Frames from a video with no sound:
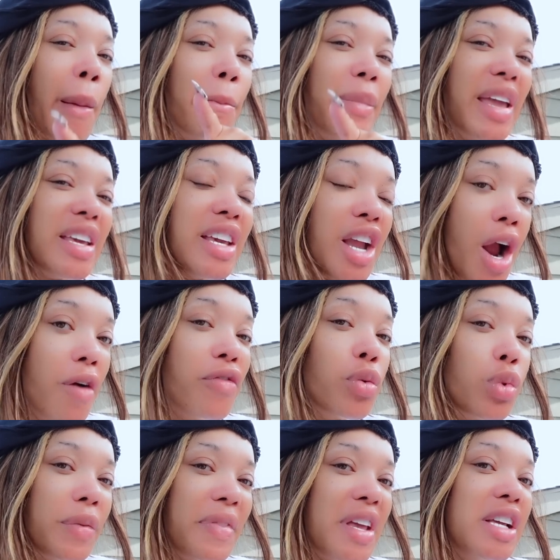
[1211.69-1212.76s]
Be careful
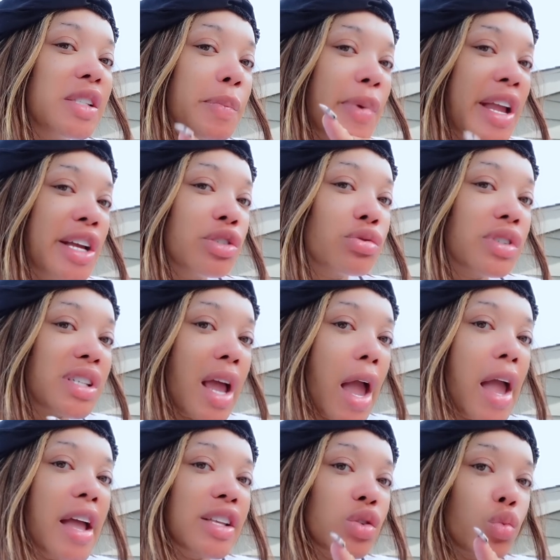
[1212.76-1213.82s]
with these
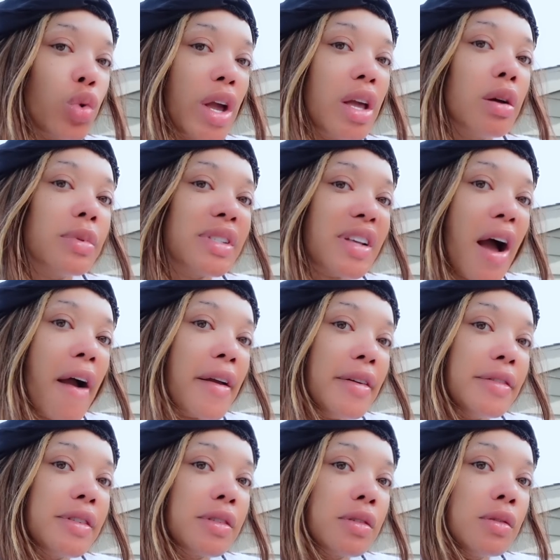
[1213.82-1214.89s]
Pinterest-ass
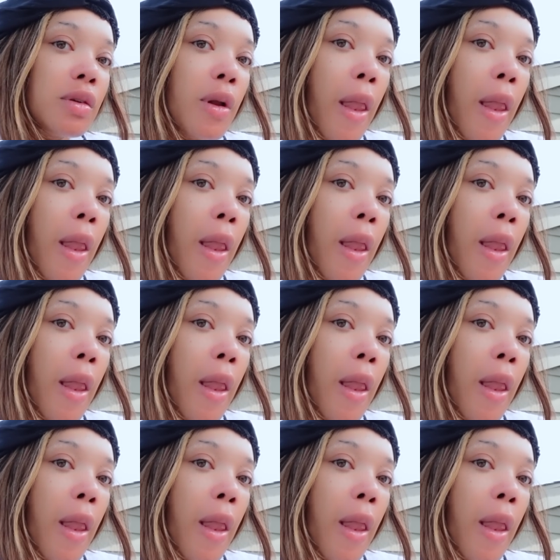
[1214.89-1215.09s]
websites.